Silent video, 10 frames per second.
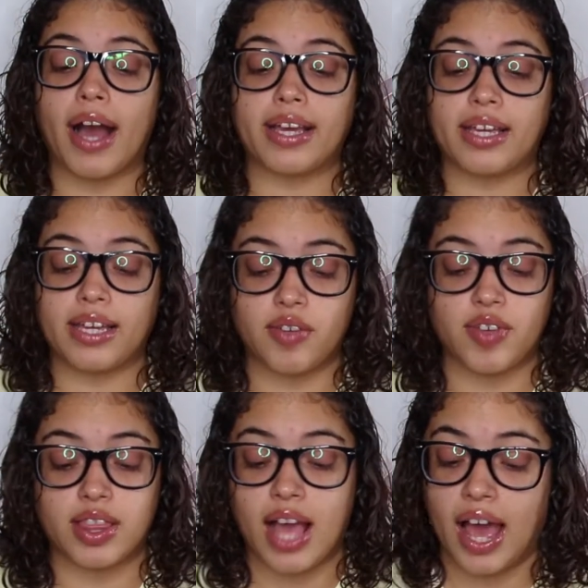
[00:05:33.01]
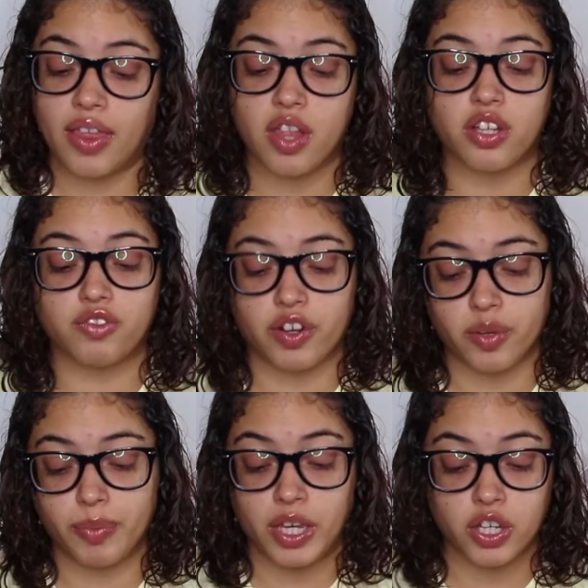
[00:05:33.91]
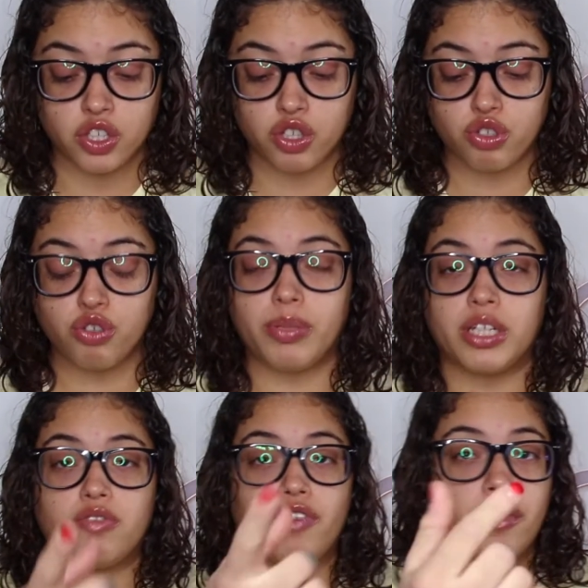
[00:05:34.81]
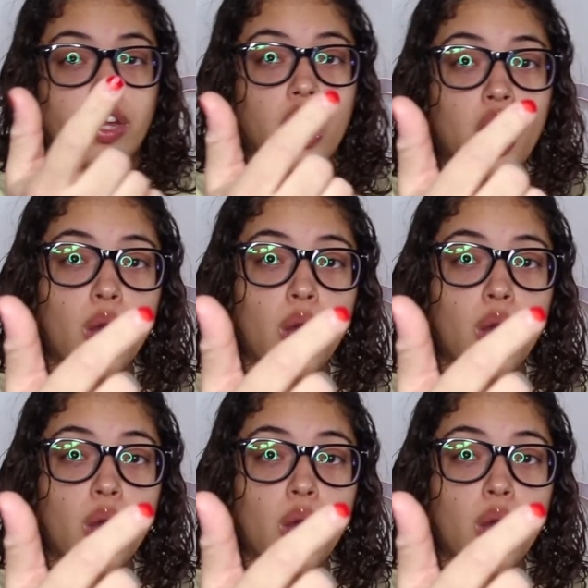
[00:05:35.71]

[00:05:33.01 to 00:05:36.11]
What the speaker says: I can give it that. It looks very pink in the tube, but it's very